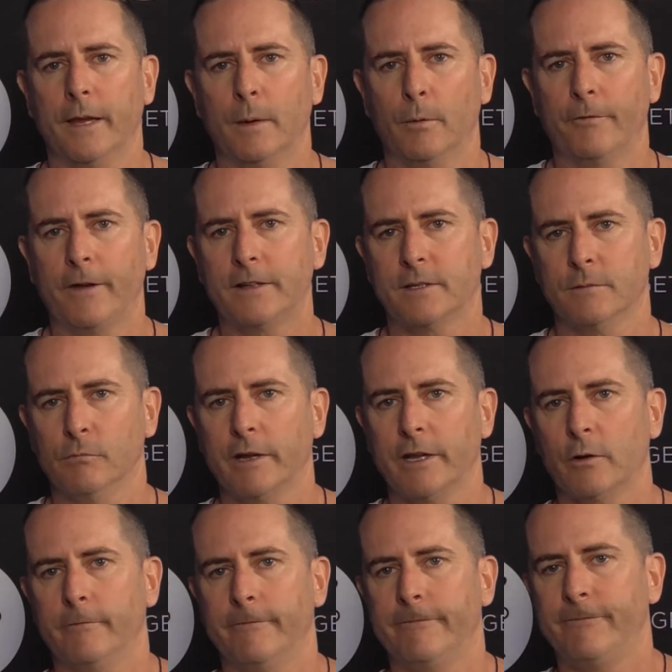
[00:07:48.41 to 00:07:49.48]
we've had some really
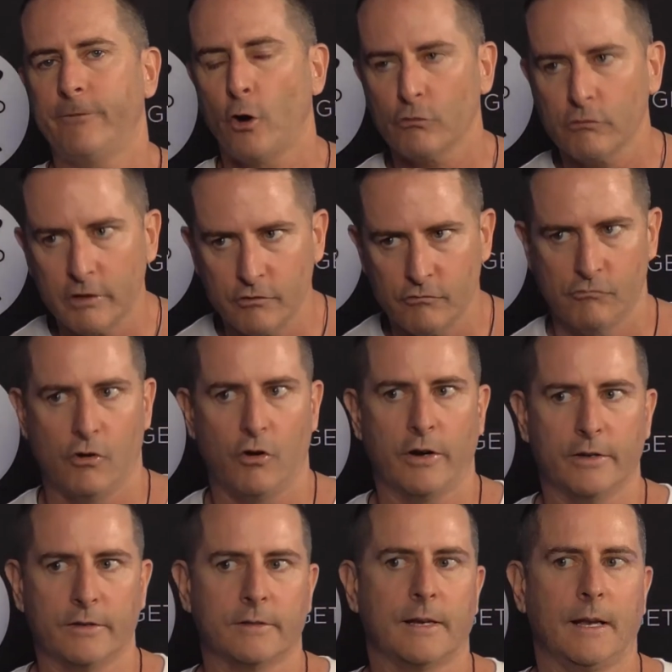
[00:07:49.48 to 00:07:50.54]
good foreign
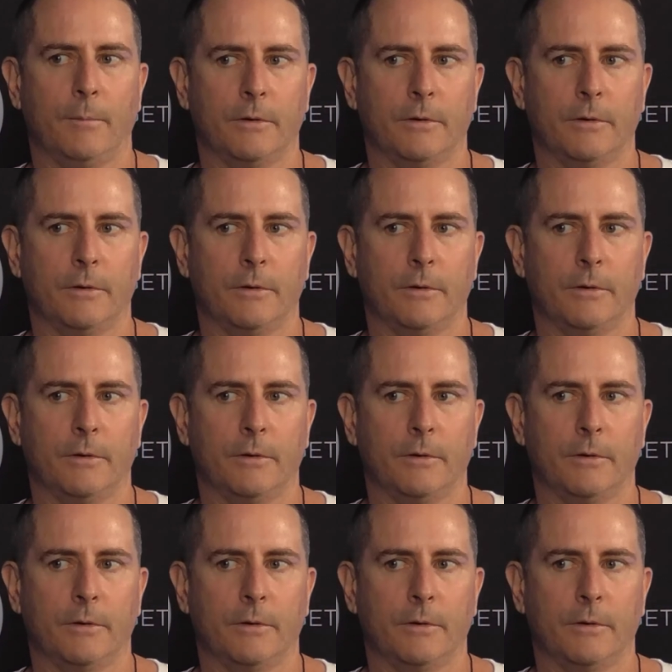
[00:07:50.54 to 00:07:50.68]
riders come